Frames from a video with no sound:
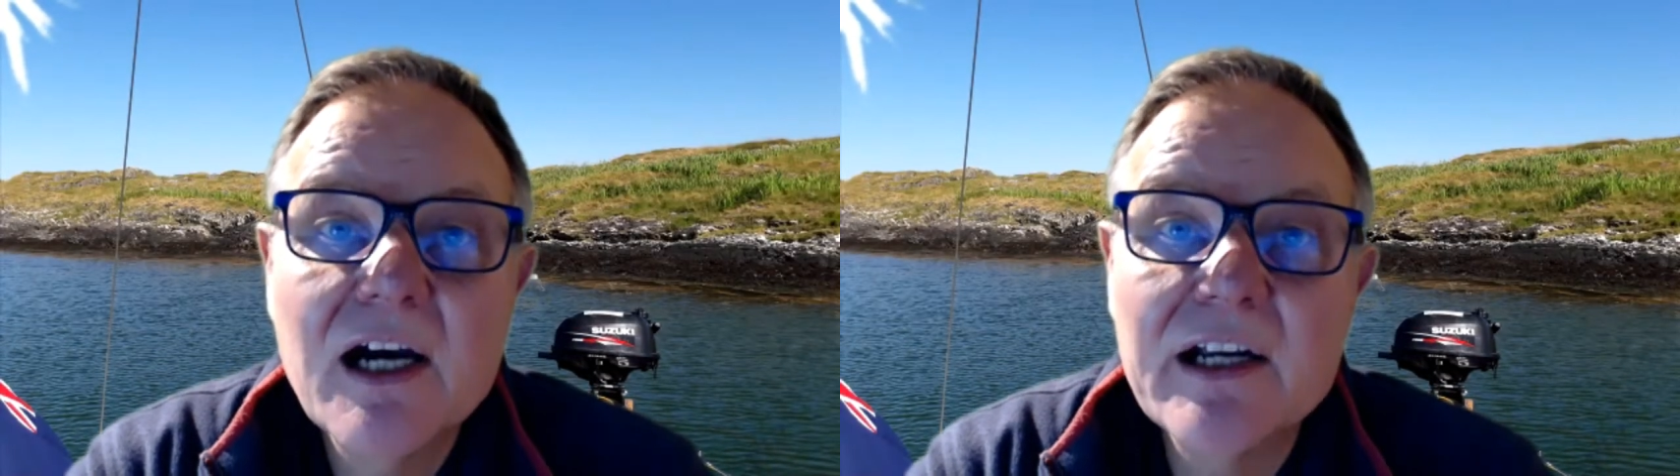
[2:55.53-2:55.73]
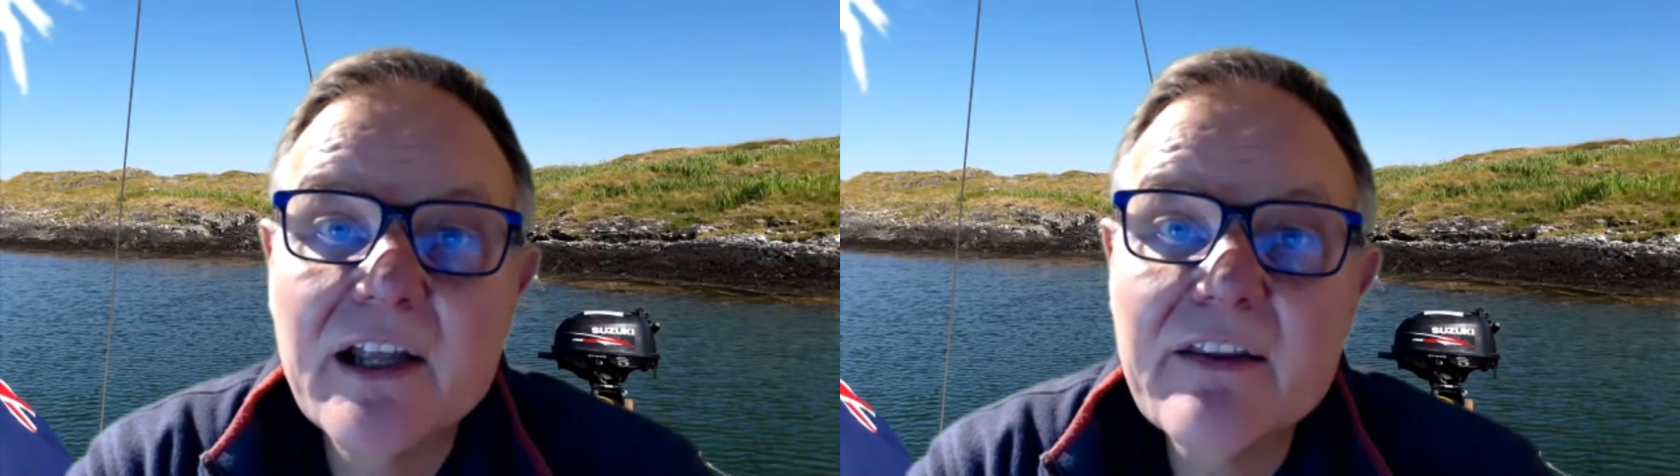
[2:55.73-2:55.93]

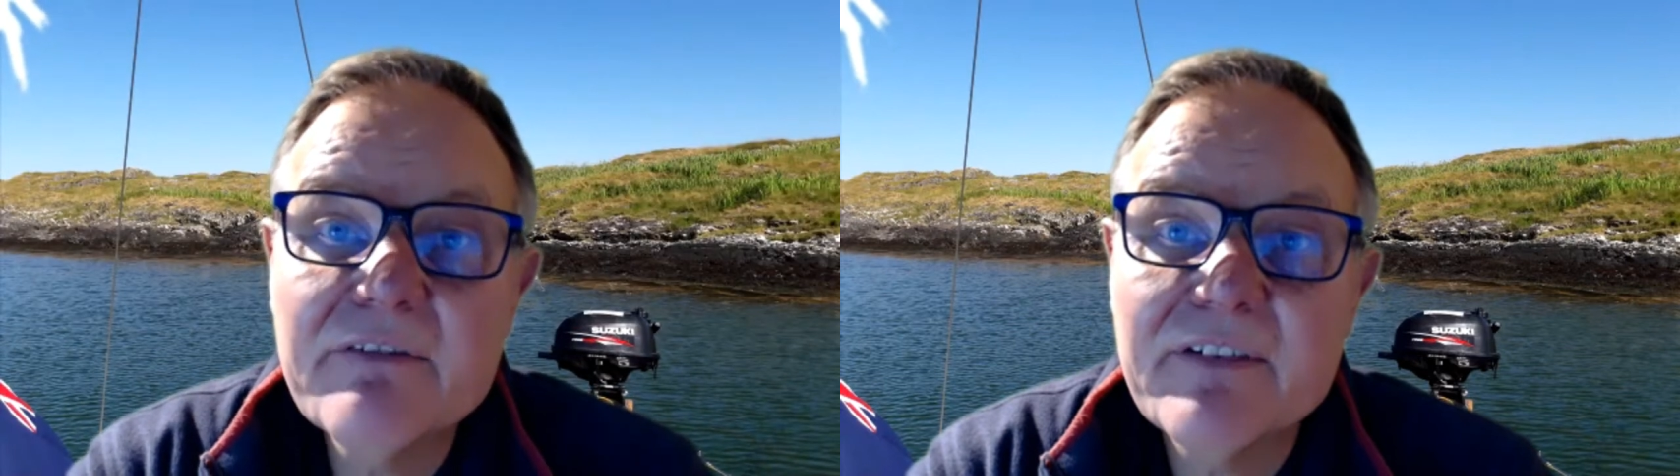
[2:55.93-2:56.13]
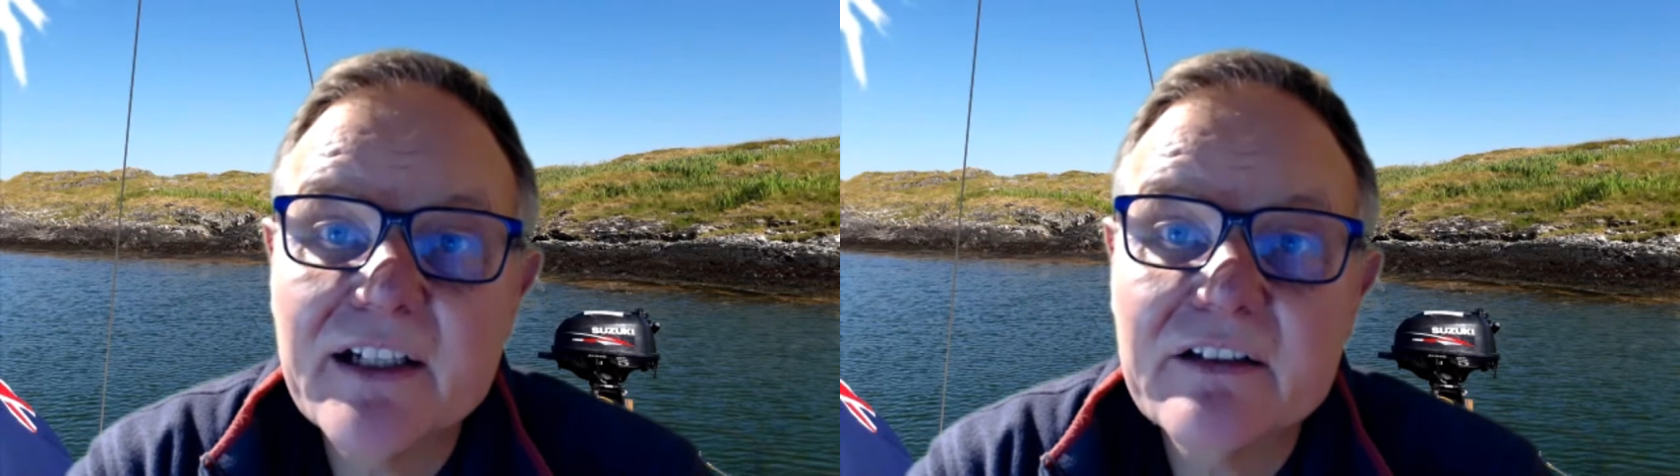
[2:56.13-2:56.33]
Another
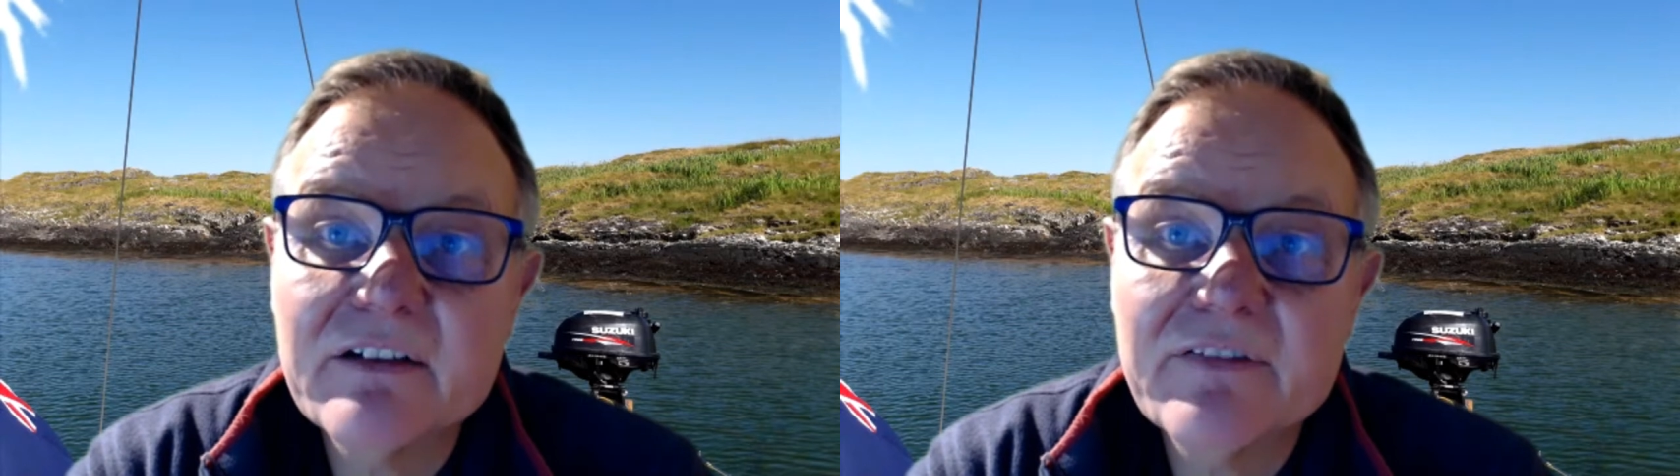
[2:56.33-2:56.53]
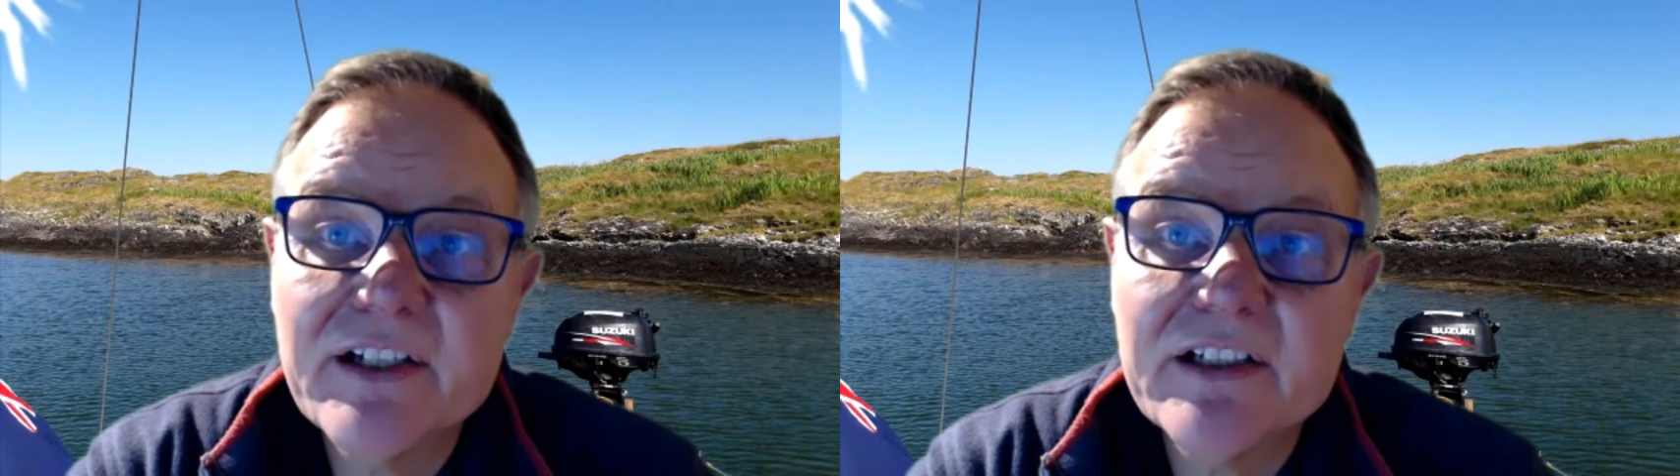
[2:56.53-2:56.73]
factor
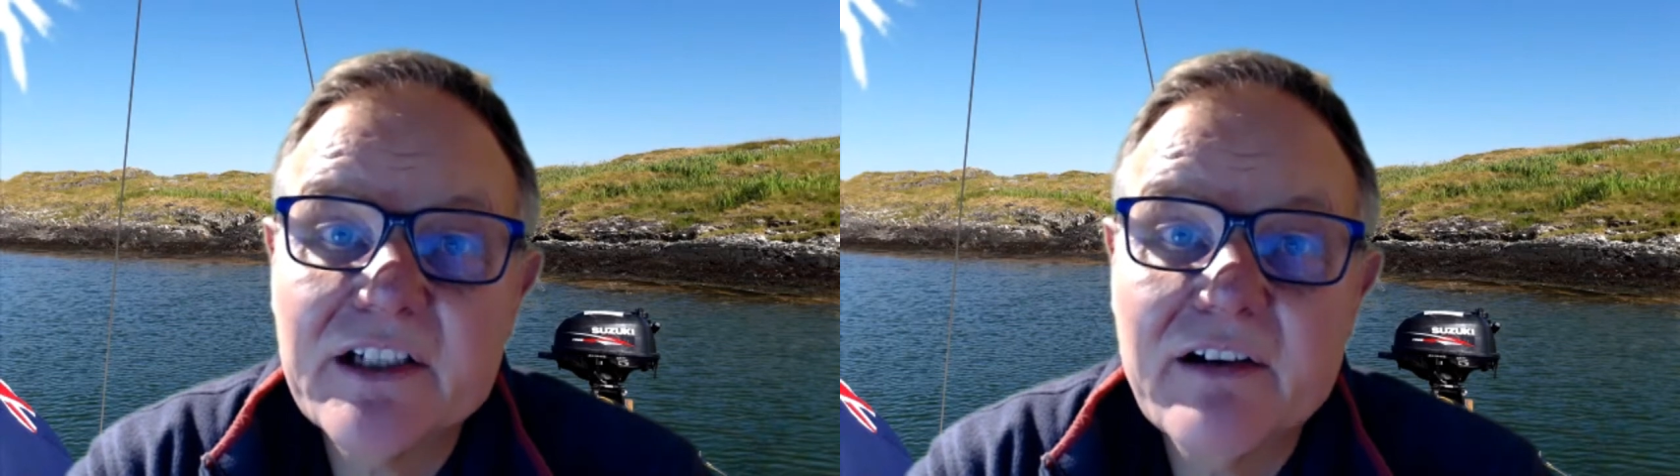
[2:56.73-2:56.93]
affecting